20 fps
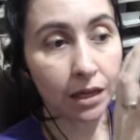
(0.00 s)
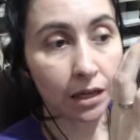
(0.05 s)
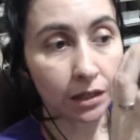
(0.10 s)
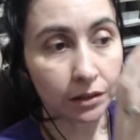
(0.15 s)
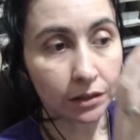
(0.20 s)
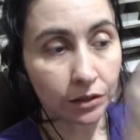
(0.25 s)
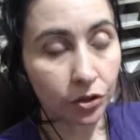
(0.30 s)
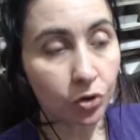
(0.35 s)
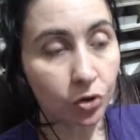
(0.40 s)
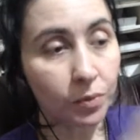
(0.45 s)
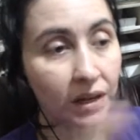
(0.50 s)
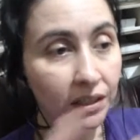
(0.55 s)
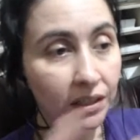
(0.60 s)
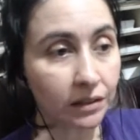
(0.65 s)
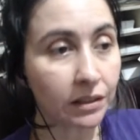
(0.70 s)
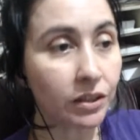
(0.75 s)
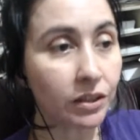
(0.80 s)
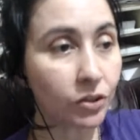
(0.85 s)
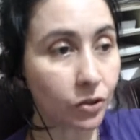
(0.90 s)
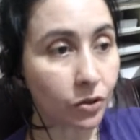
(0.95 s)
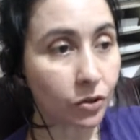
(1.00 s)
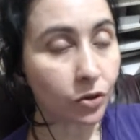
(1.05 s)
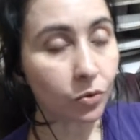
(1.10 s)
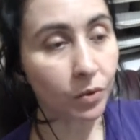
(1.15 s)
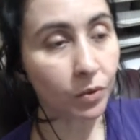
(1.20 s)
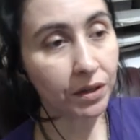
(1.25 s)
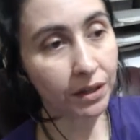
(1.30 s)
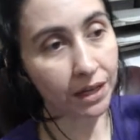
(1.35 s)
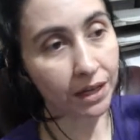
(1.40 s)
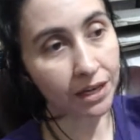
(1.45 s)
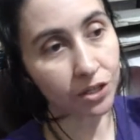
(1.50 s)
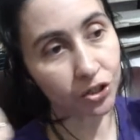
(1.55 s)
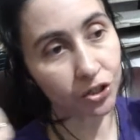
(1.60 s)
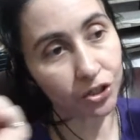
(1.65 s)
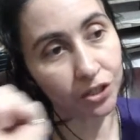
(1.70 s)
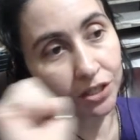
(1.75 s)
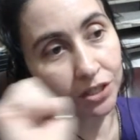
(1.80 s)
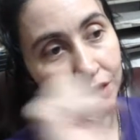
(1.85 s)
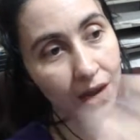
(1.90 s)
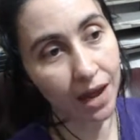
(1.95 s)
little by little with each
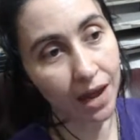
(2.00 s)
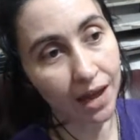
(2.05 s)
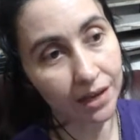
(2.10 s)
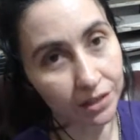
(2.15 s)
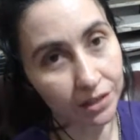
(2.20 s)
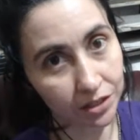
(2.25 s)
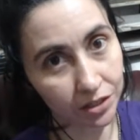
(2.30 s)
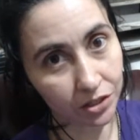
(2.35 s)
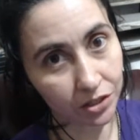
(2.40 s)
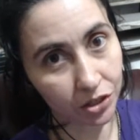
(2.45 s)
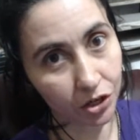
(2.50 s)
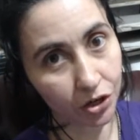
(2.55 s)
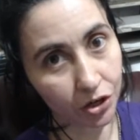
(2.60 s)
text,